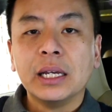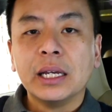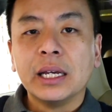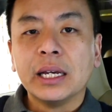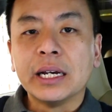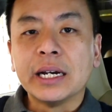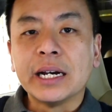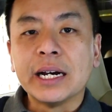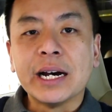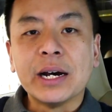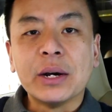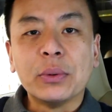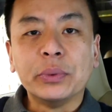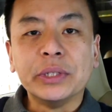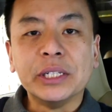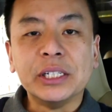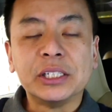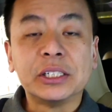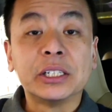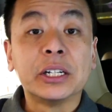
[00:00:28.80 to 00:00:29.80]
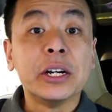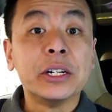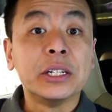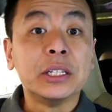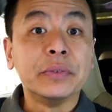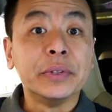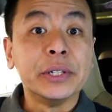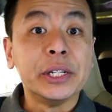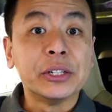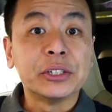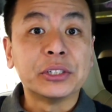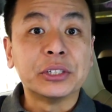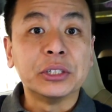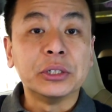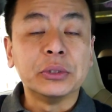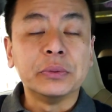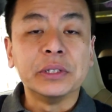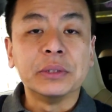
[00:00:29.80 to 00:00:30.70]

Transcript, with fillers: Uh, we used to go to the video store